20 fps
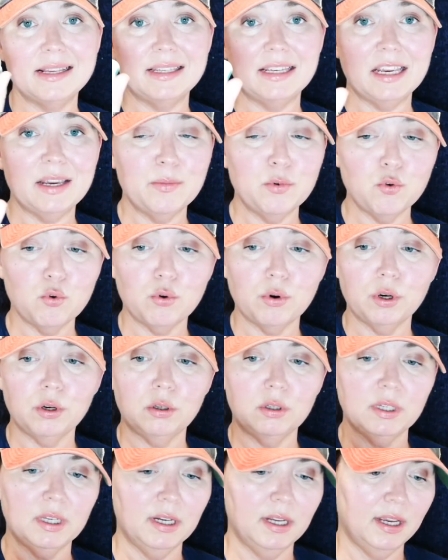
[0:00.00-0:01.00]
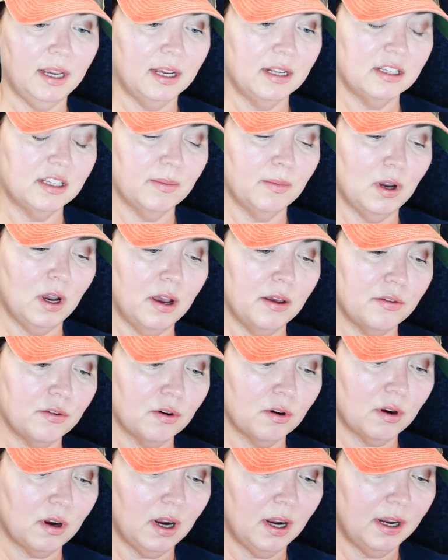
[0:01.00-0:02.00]
emu oil in it and some
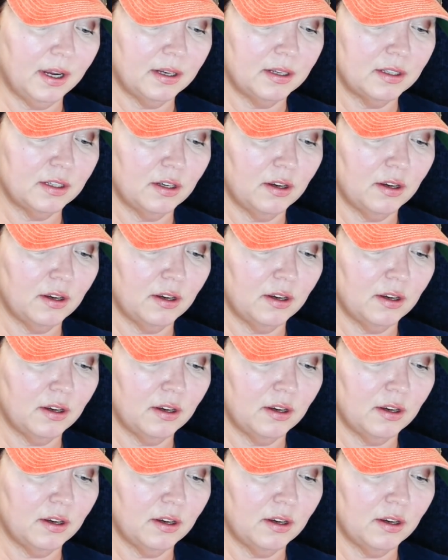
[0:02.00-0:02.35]
other kinds